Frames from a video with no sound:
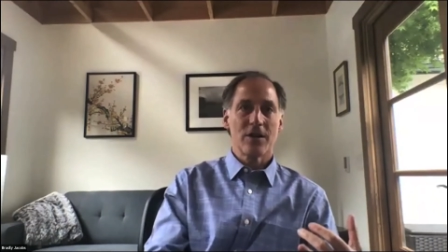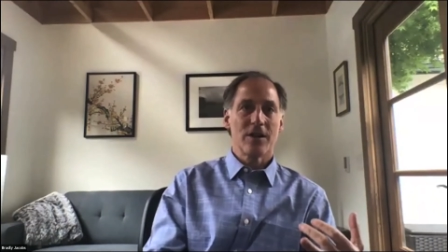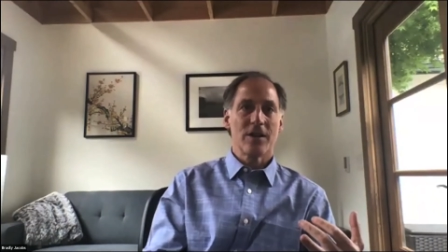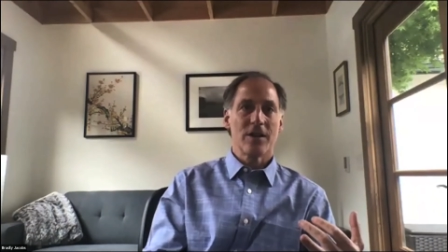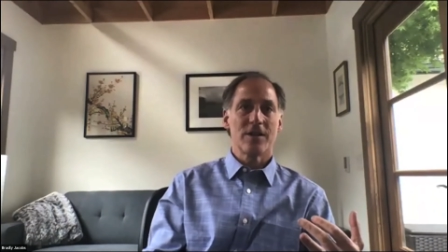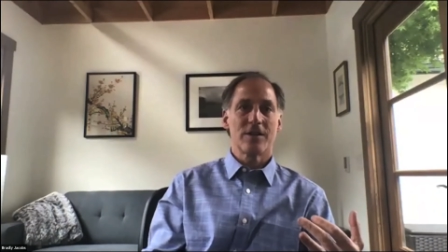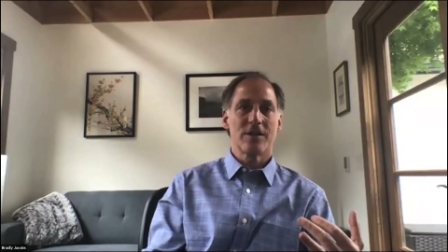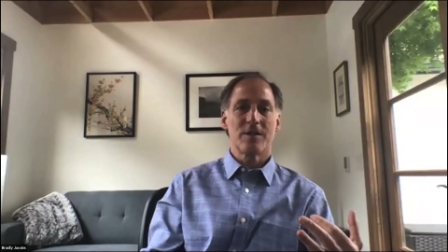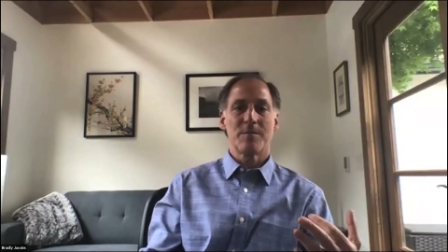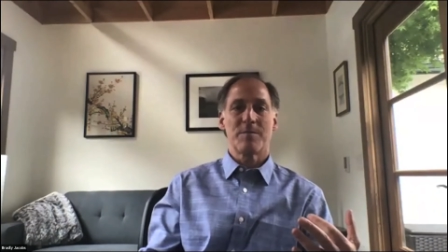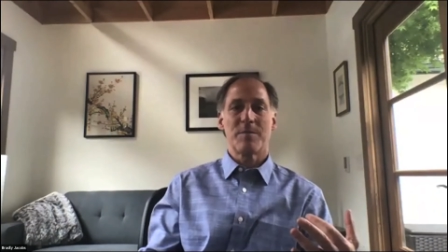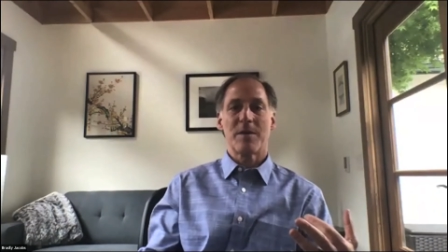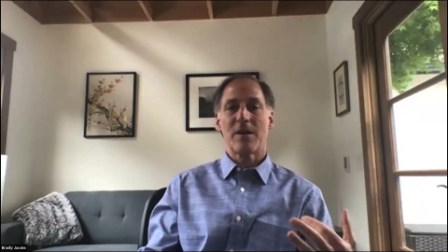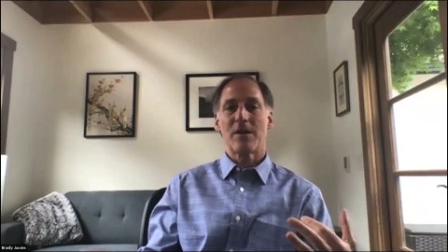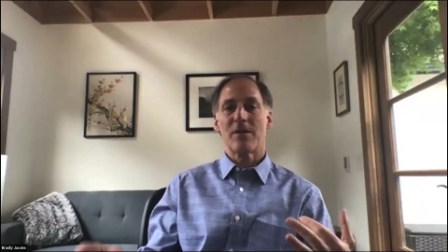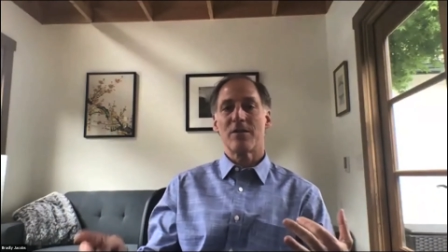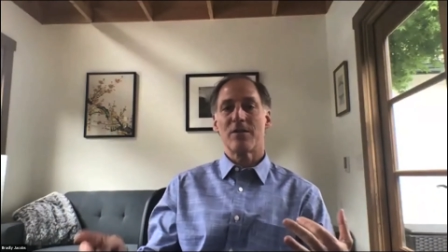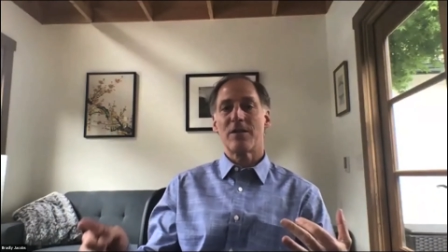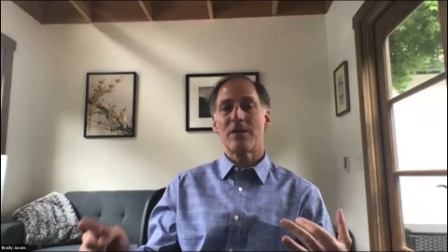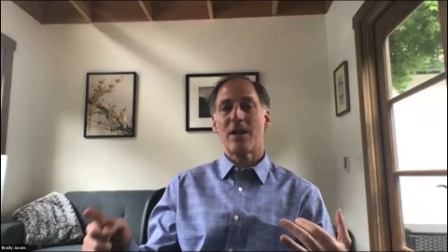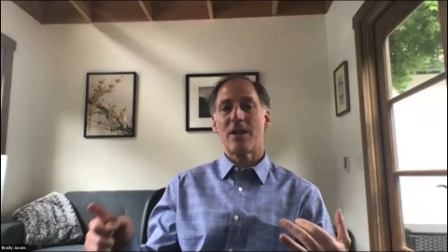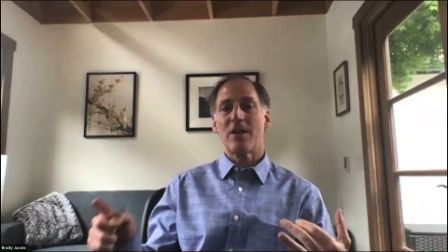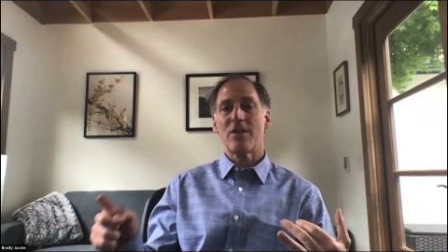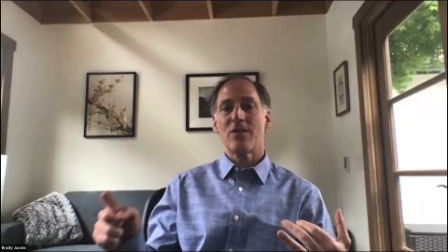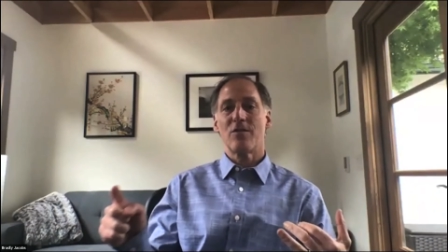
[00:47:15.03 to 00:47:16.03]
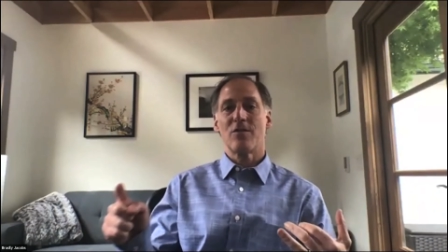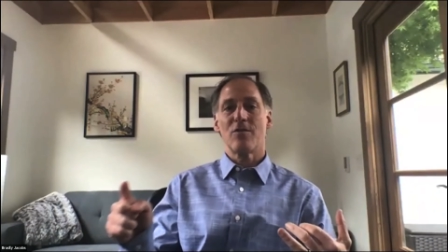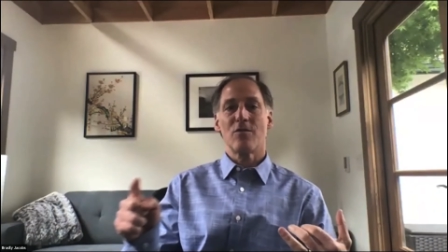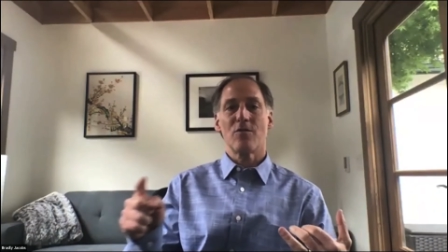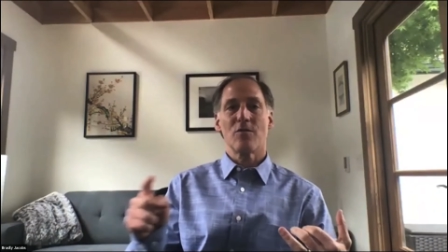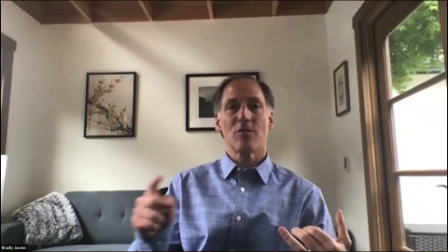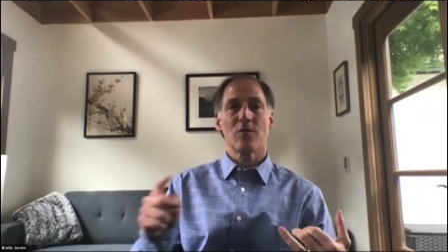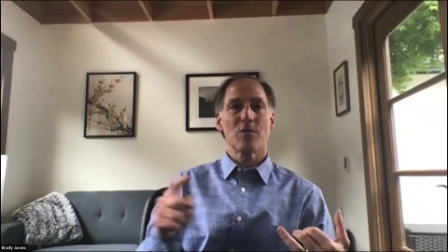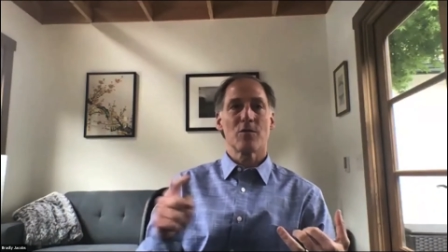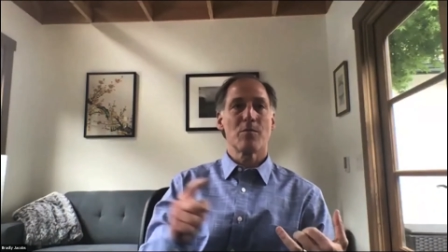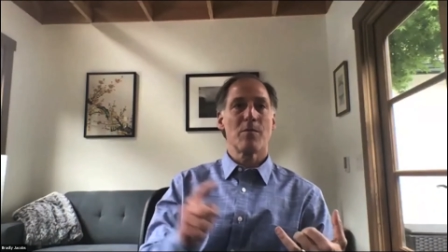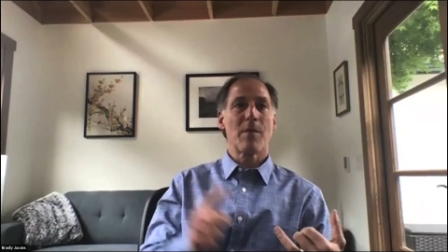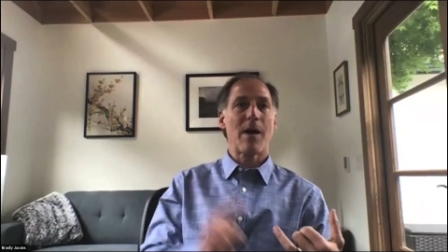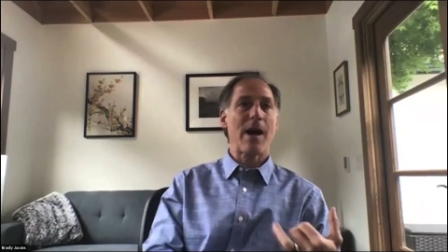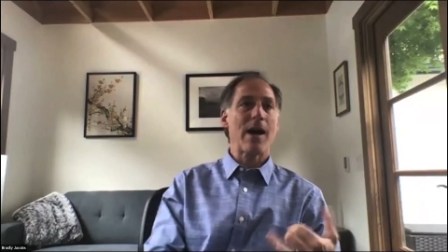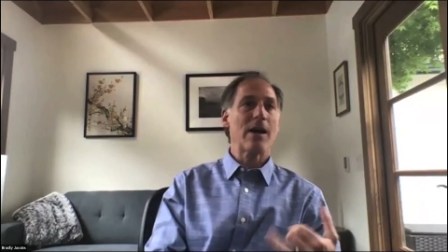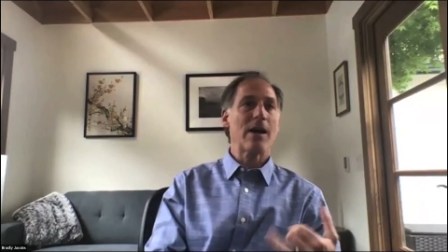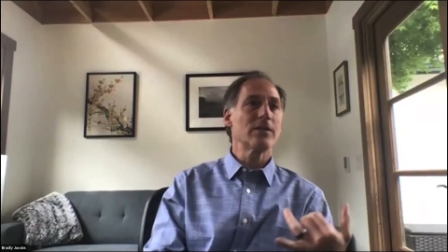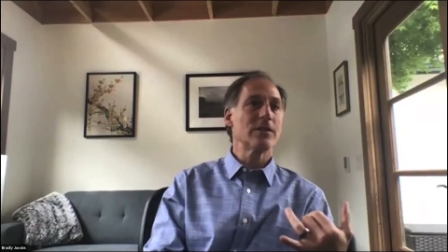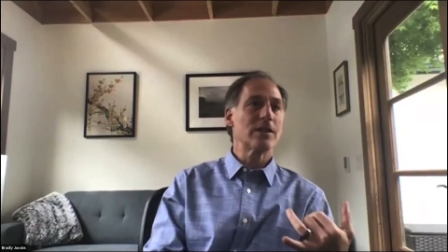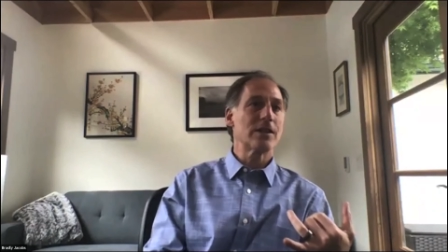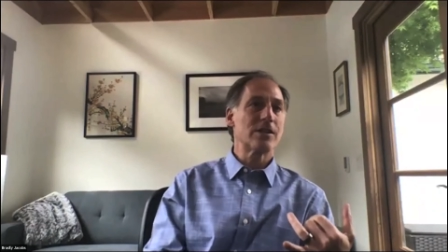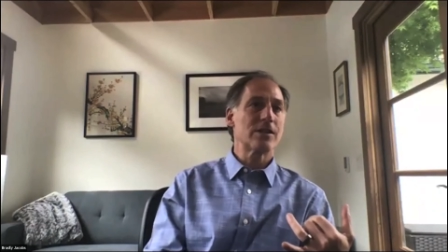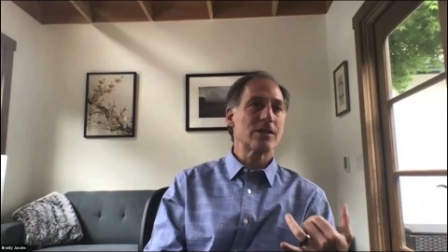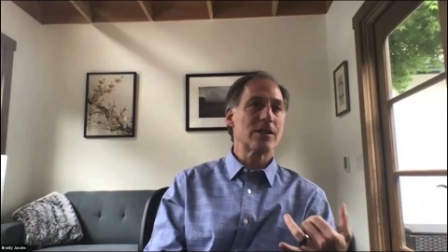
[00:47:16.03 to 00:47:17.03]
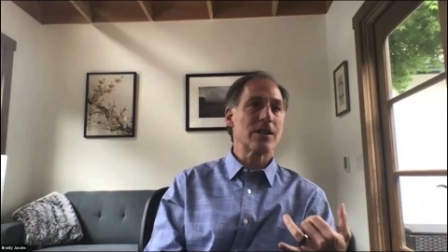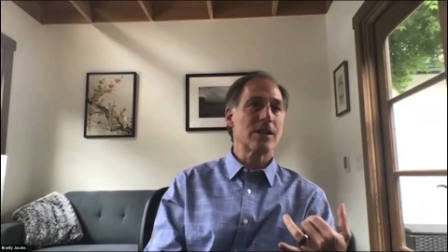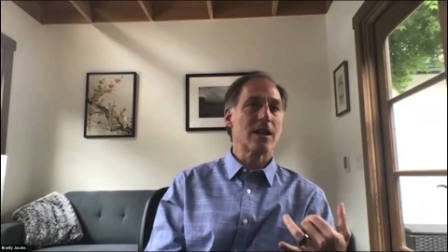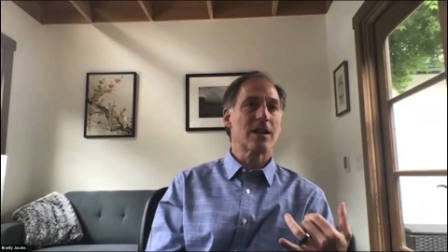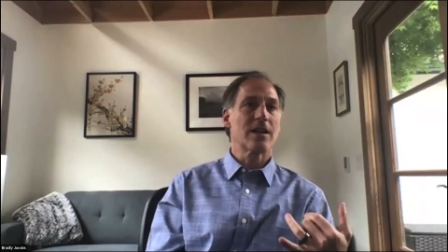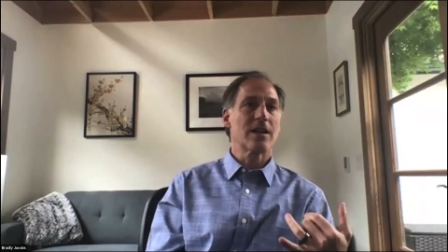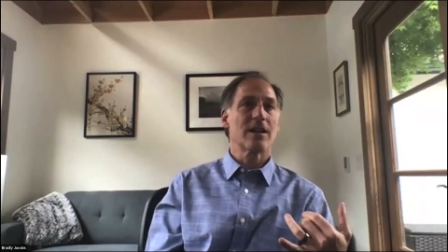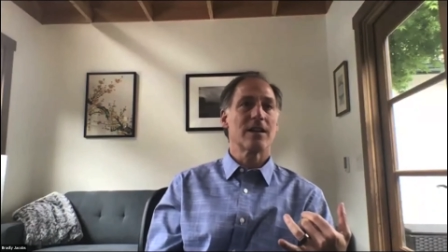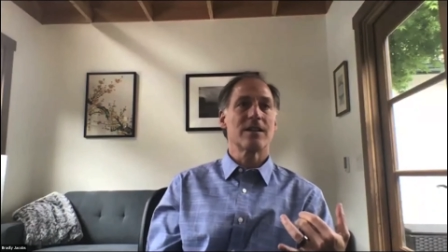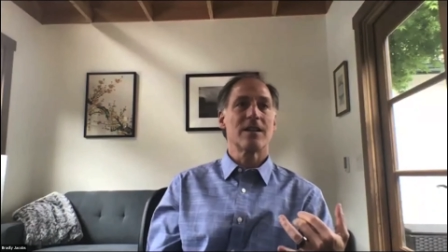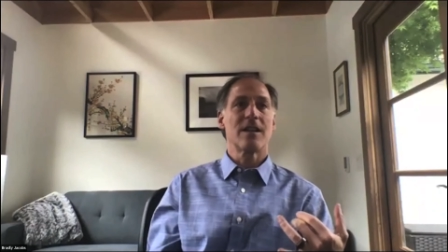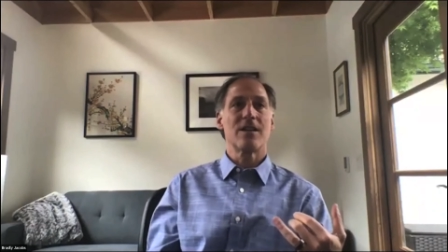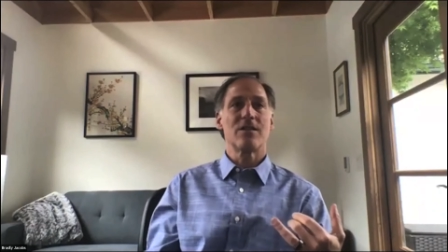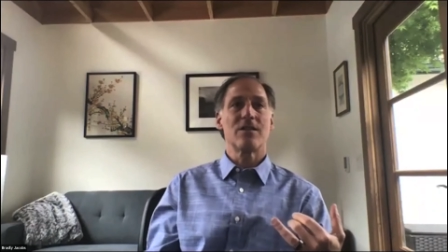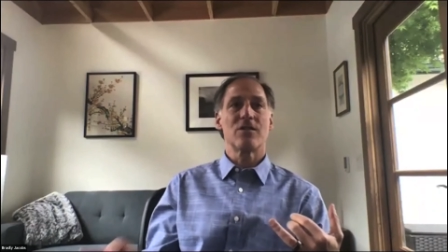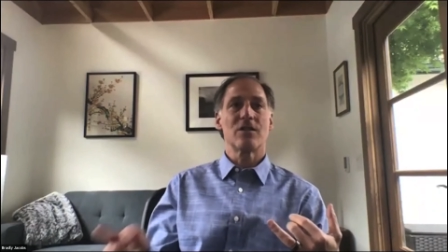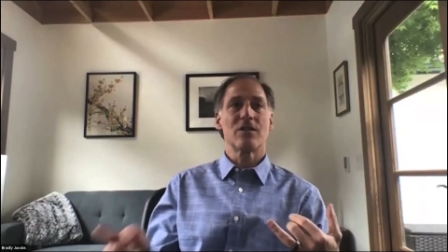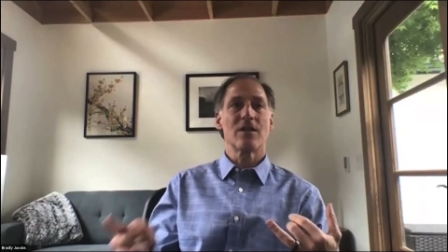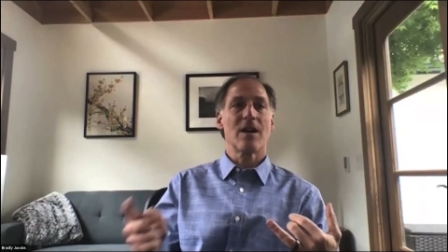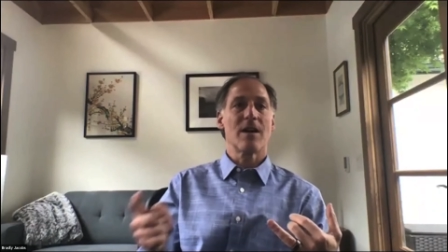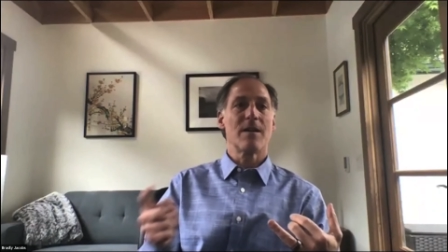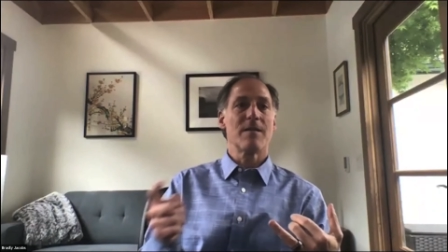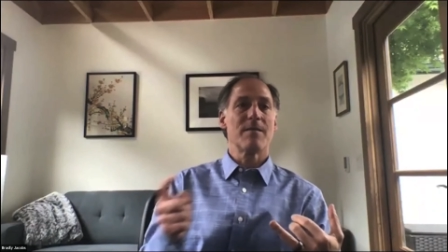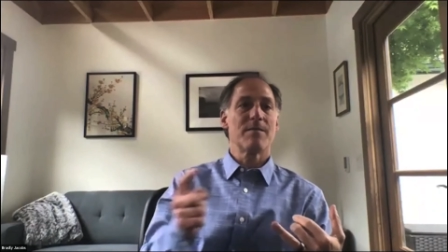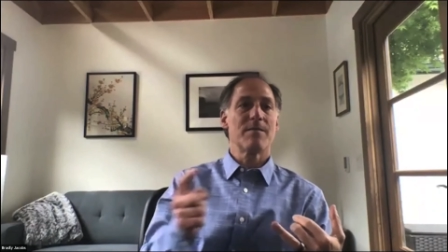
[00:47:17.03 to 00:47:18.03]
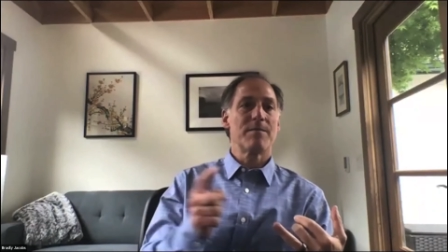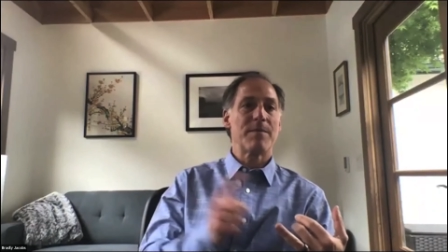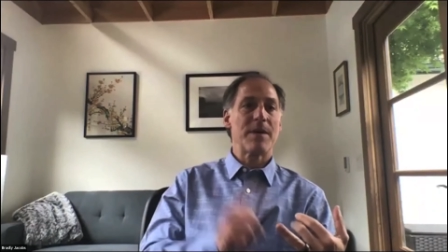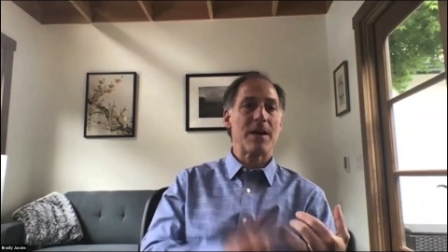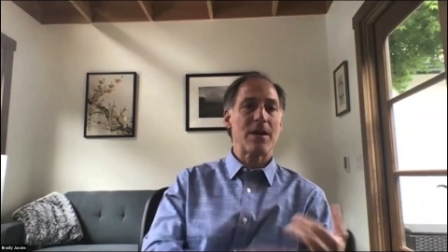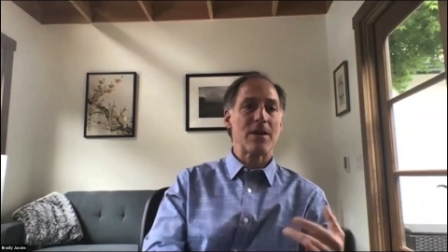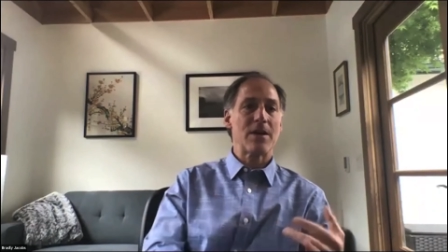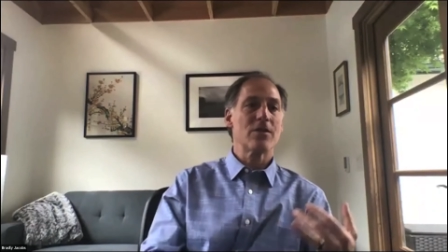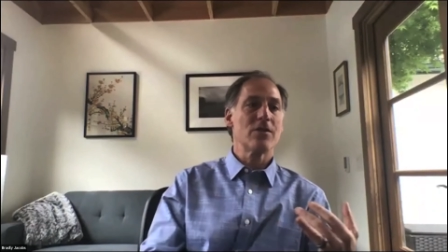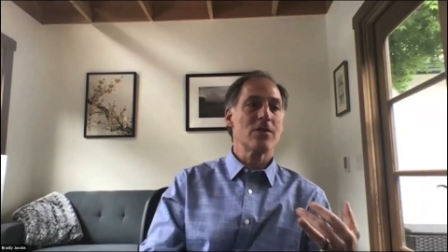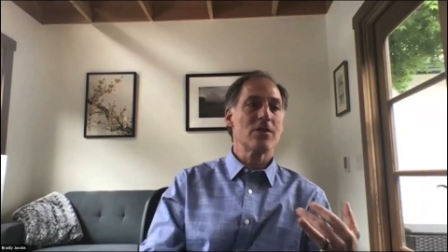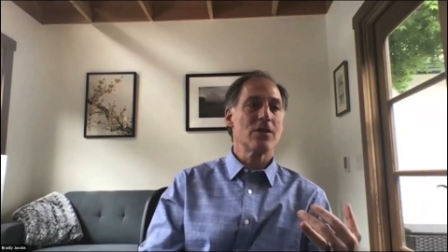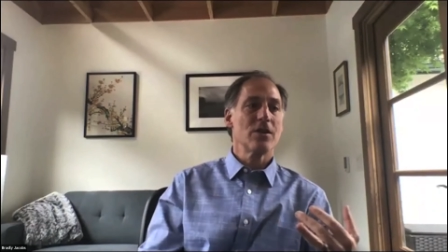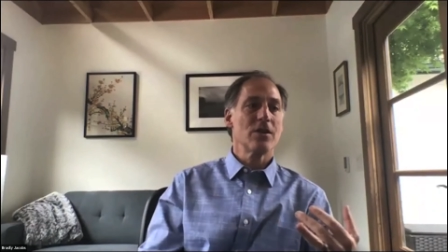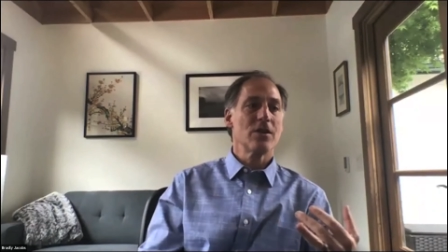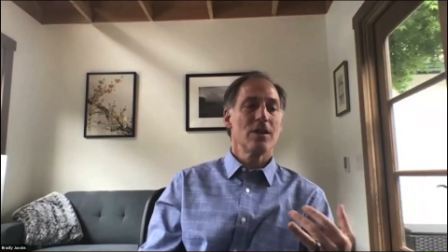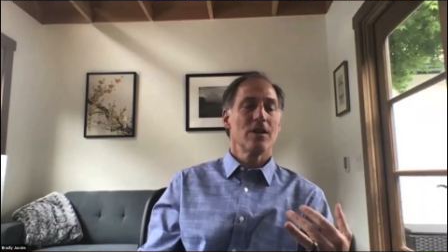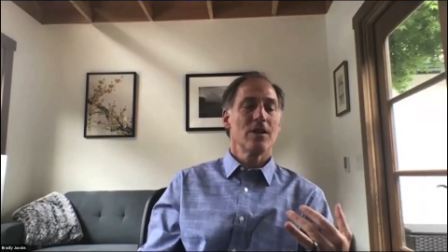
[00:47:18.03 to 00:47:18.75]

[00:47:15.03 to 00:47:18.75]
is it better that you were mildly sick and then you got better?